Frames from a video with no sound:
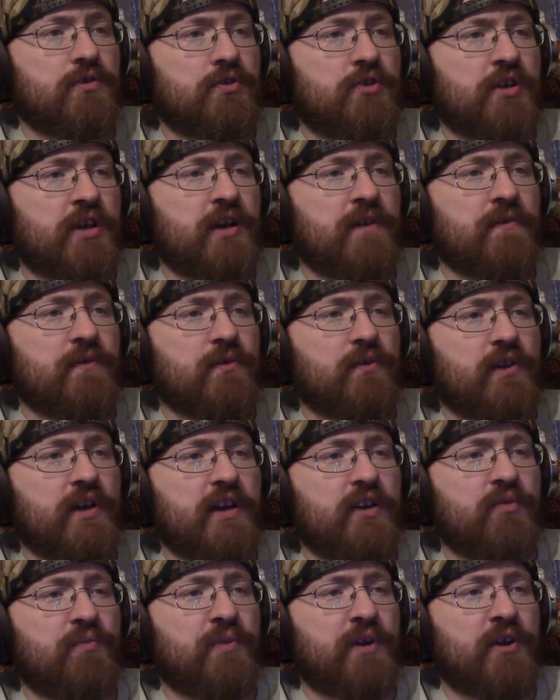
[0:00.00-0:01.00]
Shaver
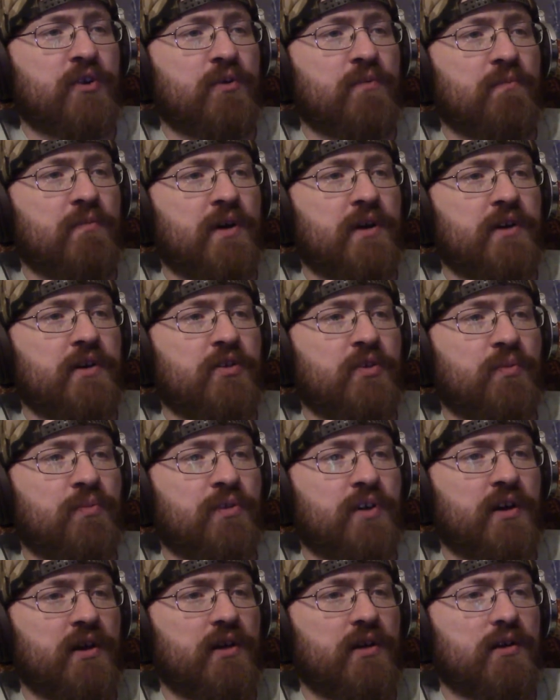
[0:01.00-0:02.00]
Lays paid her money to
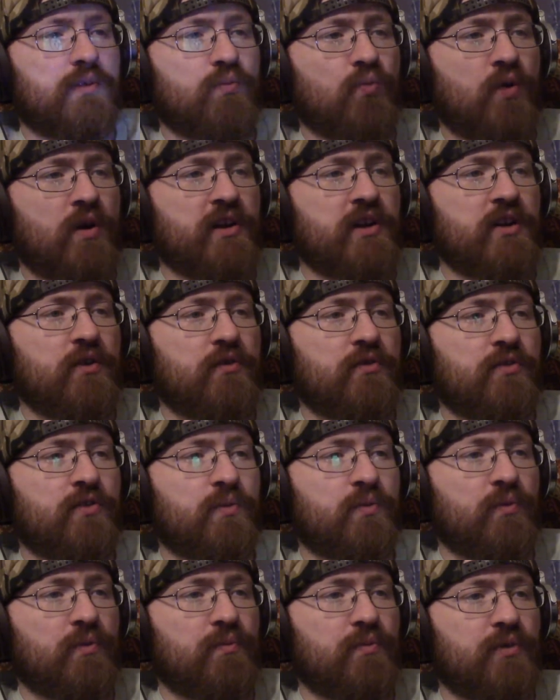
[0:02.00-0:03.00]
play want to hear
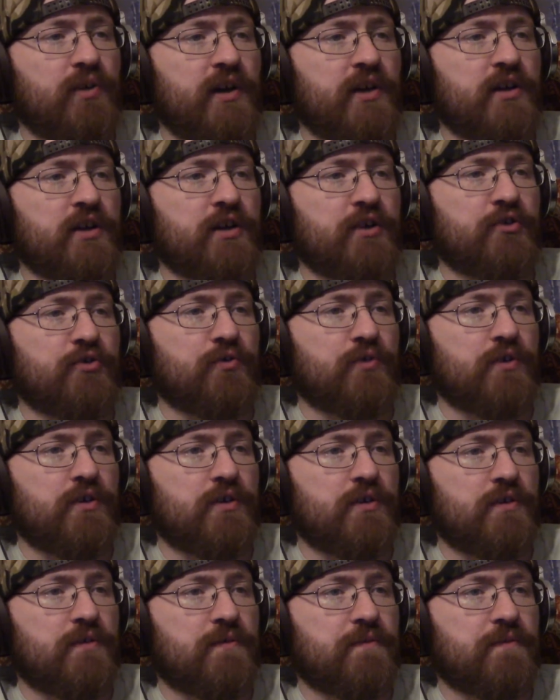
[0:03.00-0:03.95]
someone play country.